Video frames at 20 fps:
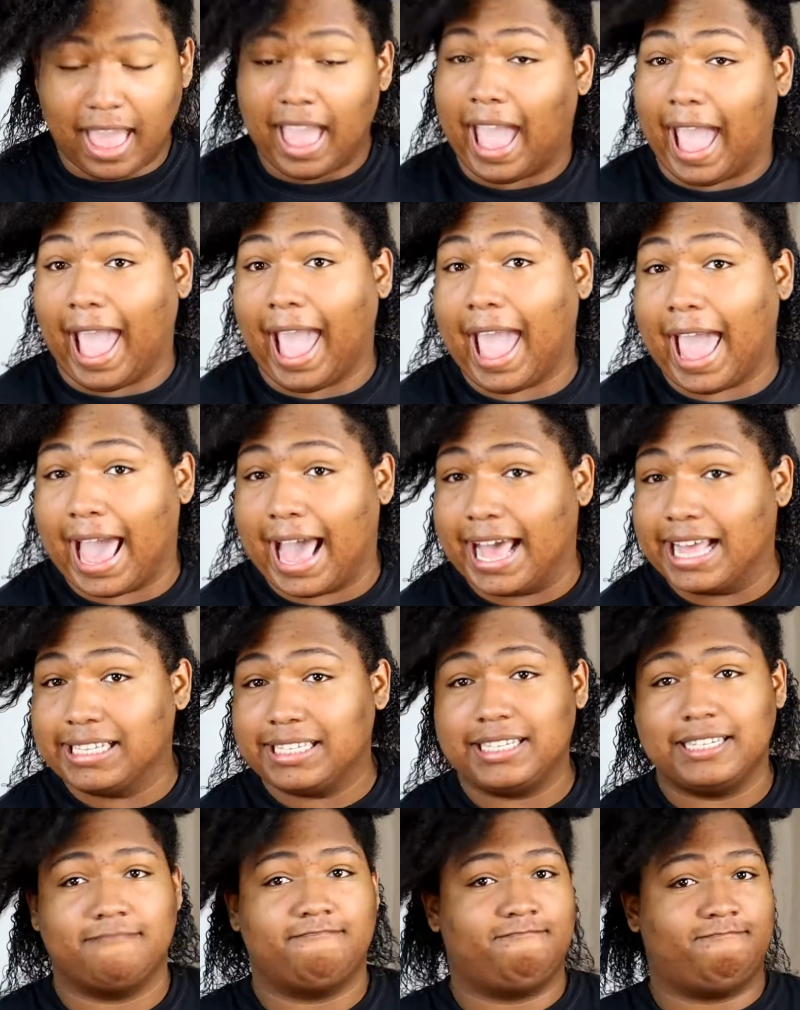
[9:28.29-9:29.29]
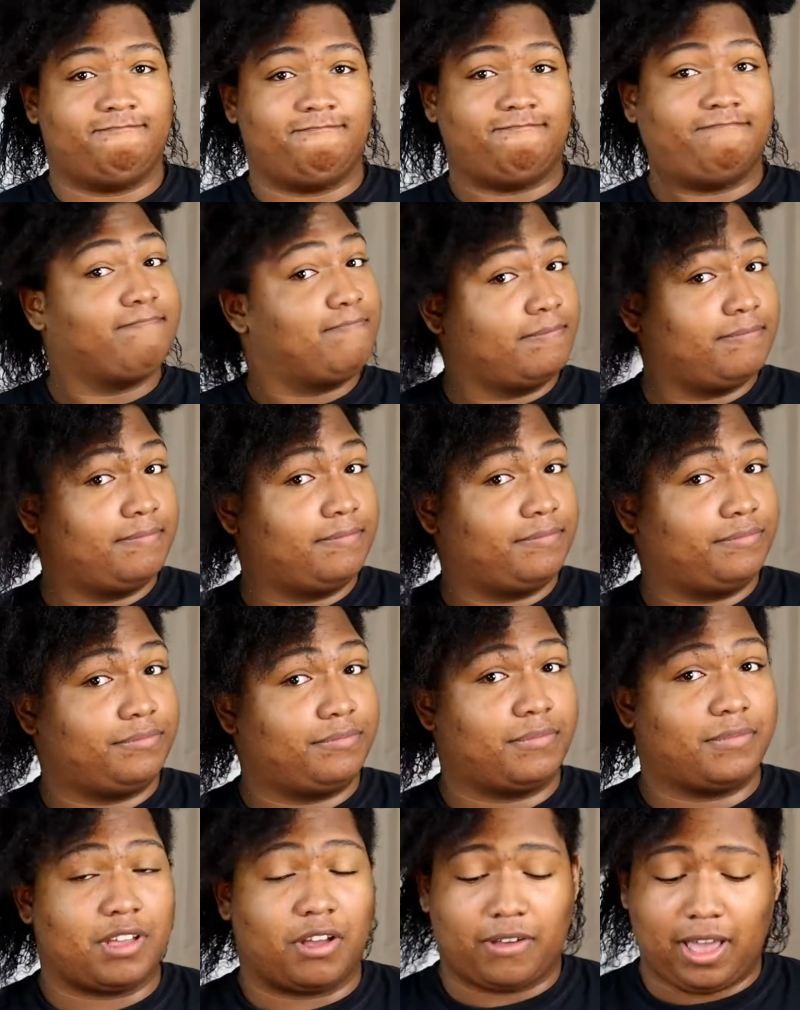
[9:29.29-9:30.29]
And
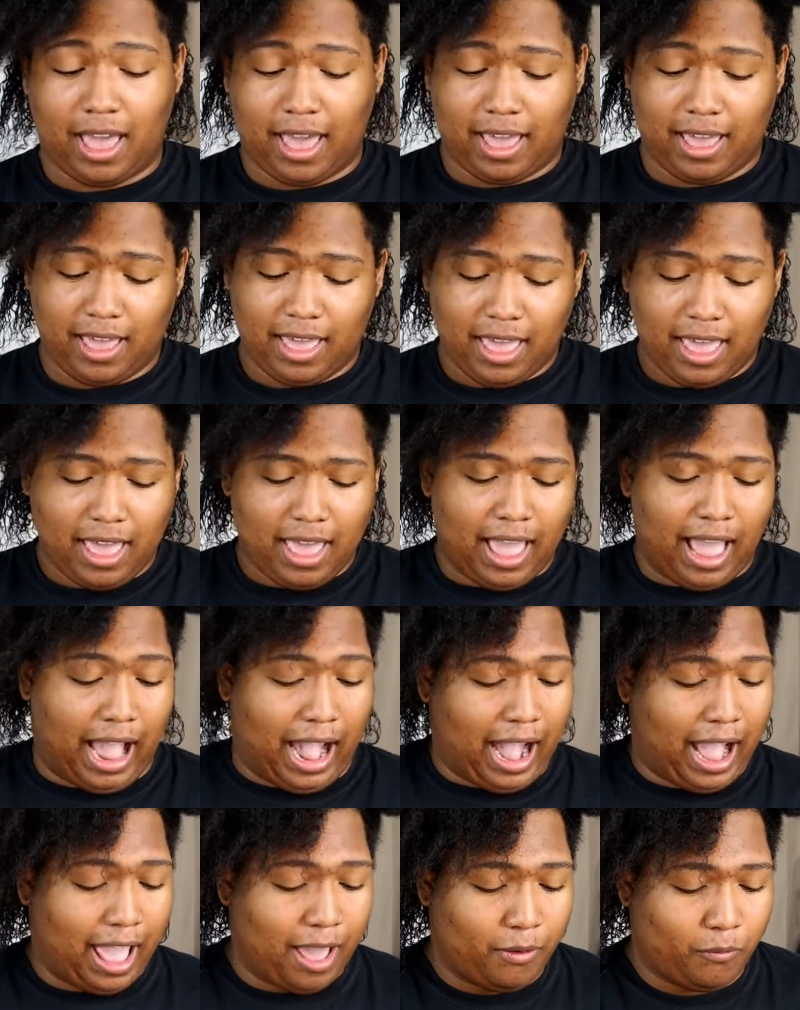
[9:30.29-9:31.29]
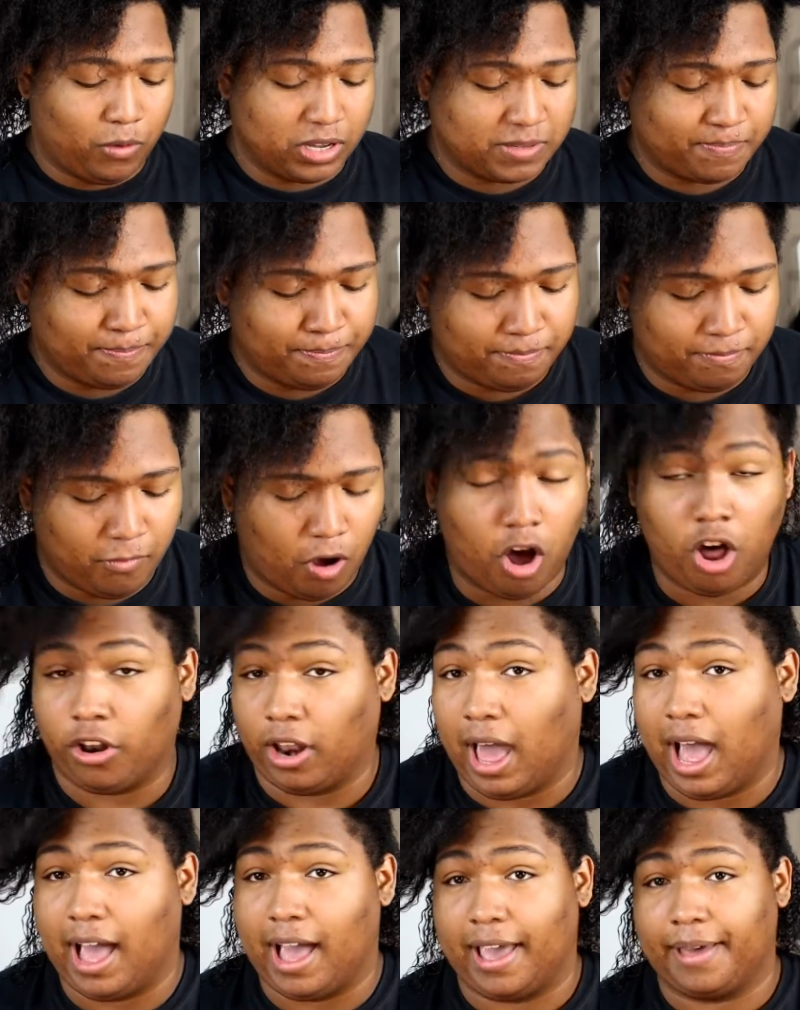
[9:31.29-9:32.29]
okay, I was
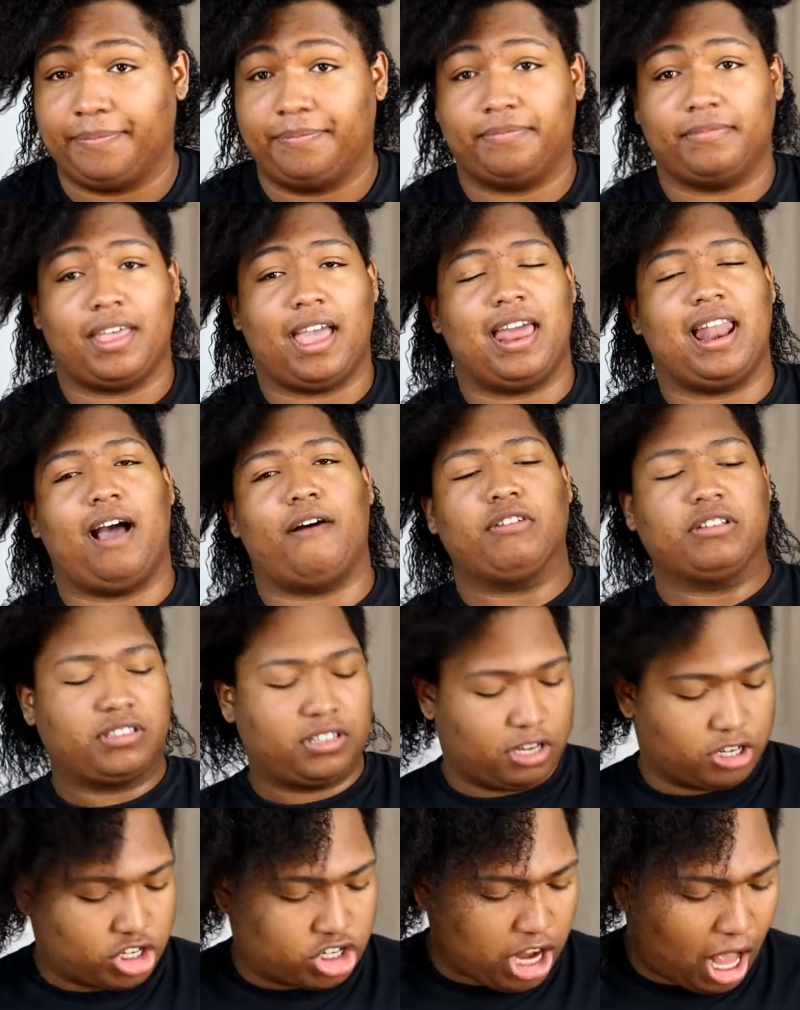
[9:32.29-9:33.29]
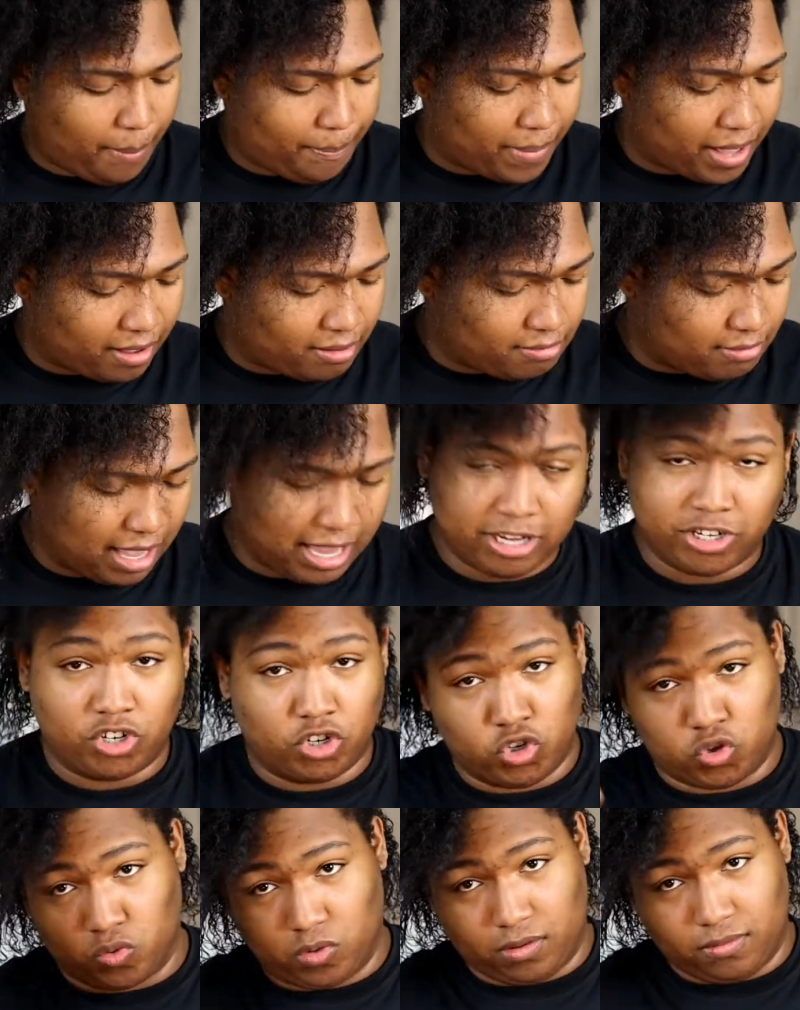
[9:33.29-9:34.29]
online and I was shopping as
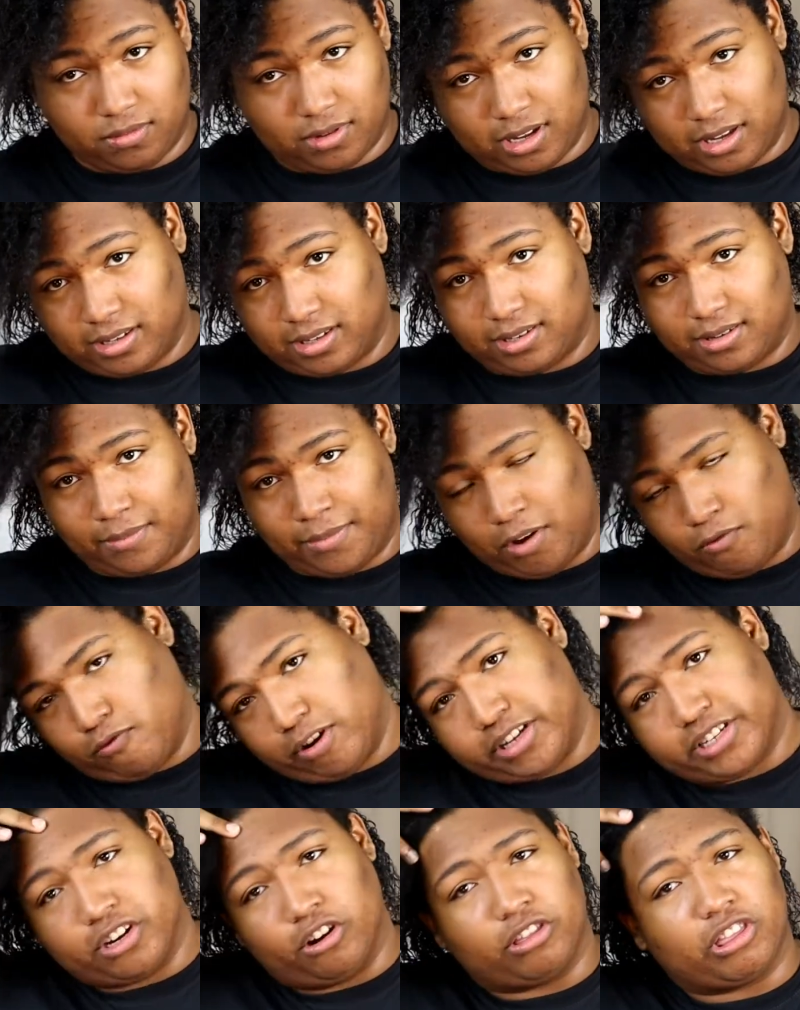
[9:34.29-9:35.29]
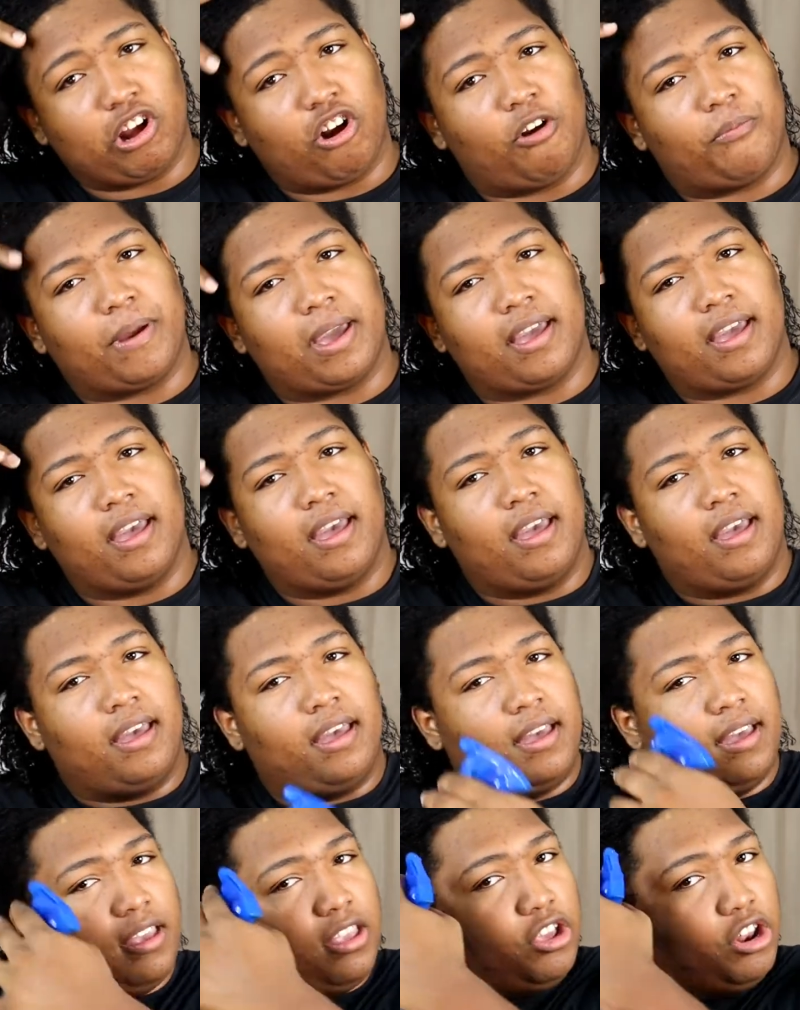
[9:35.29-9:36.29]
usual, because I mean, retail therapy.
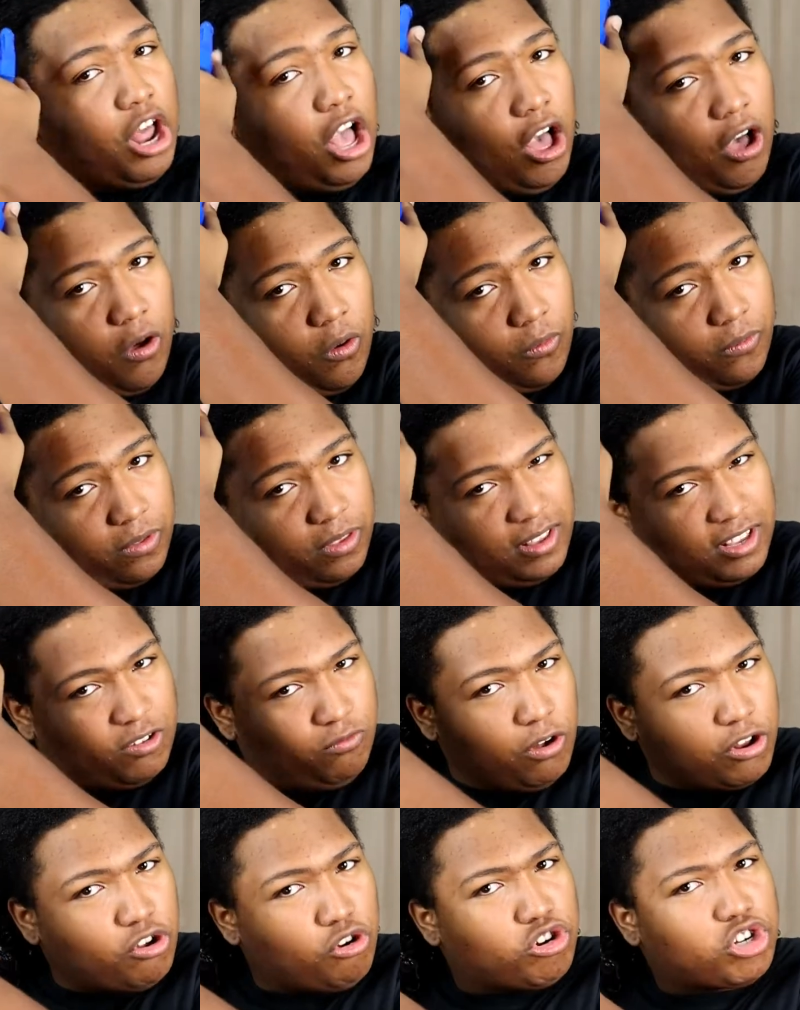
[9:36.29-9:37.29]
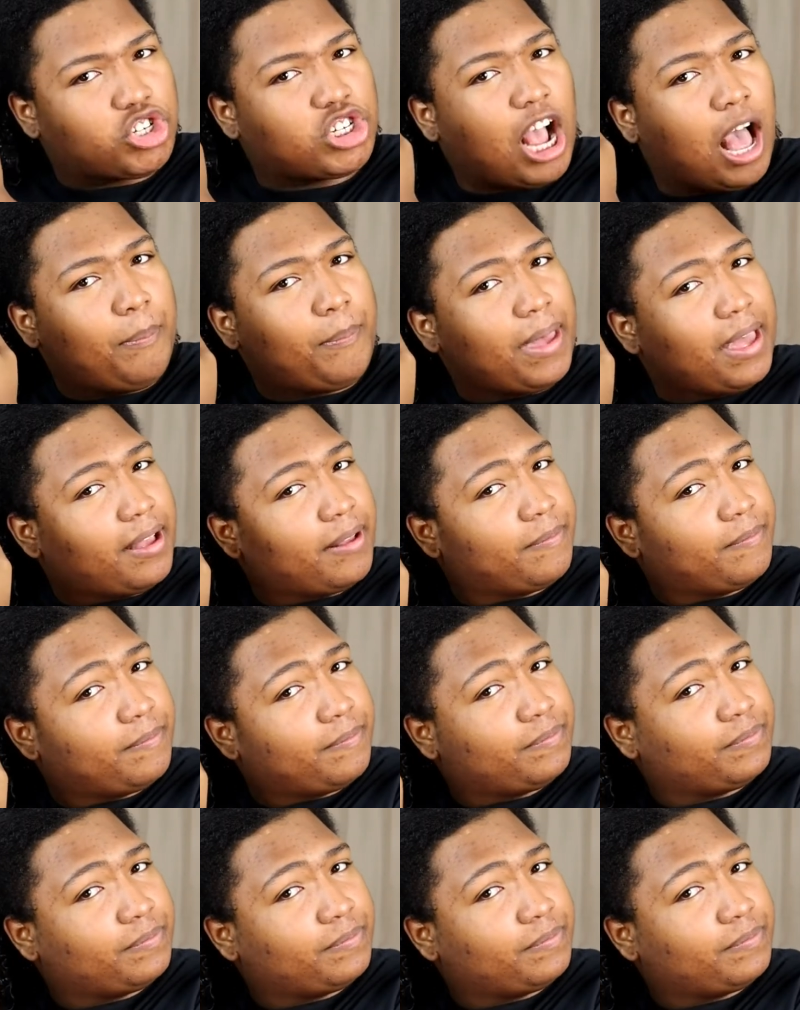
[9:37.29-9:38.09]
You know, when you're shopping.